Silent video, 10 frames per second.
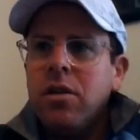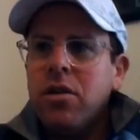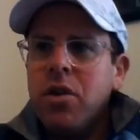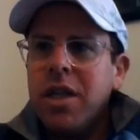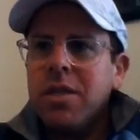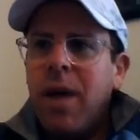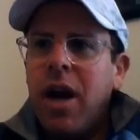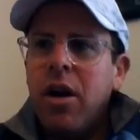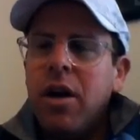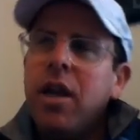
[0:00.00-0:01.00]

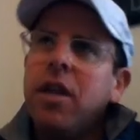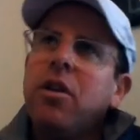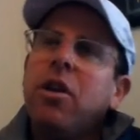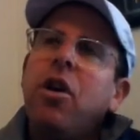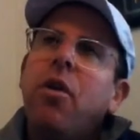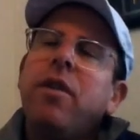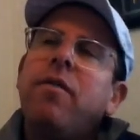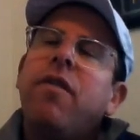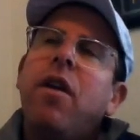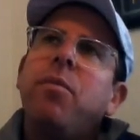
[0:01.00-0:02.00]
transpire in going
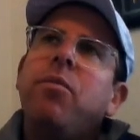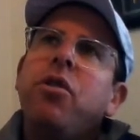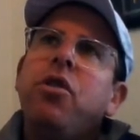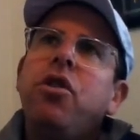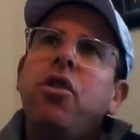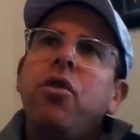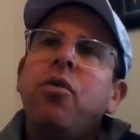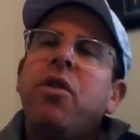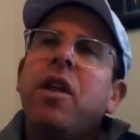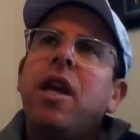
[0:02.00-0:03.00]
from
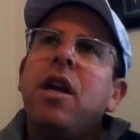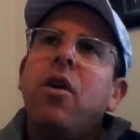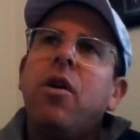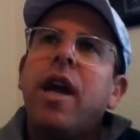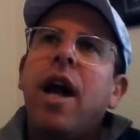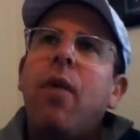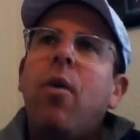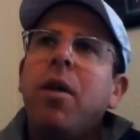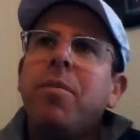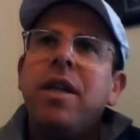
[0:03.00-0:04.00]
you thinking, okay, I
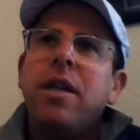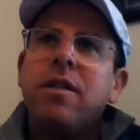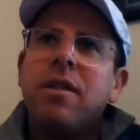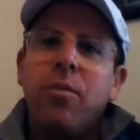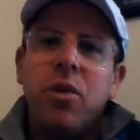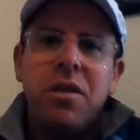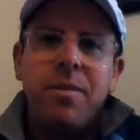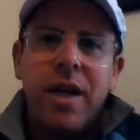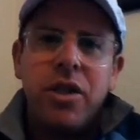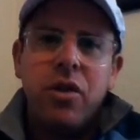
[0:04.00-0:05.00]
want to be someone
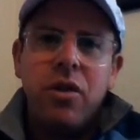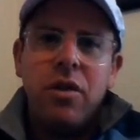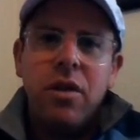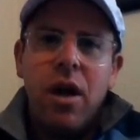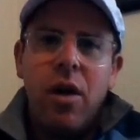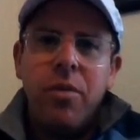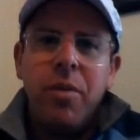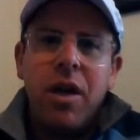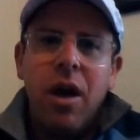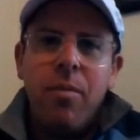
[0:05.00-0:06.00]
special, I want to
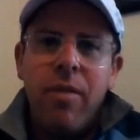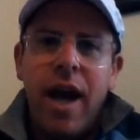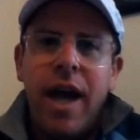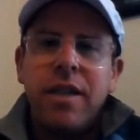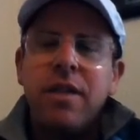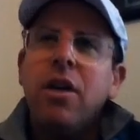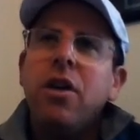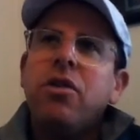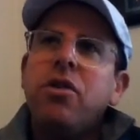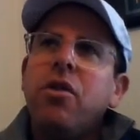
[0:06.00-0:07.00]
become that,
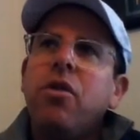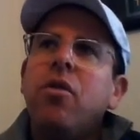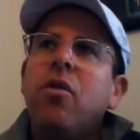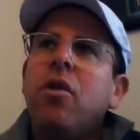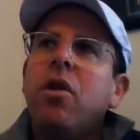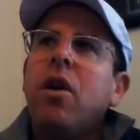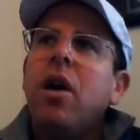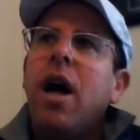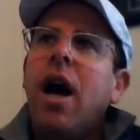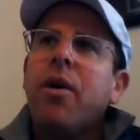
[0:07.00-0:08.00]
to
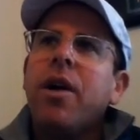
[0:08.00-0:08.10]
how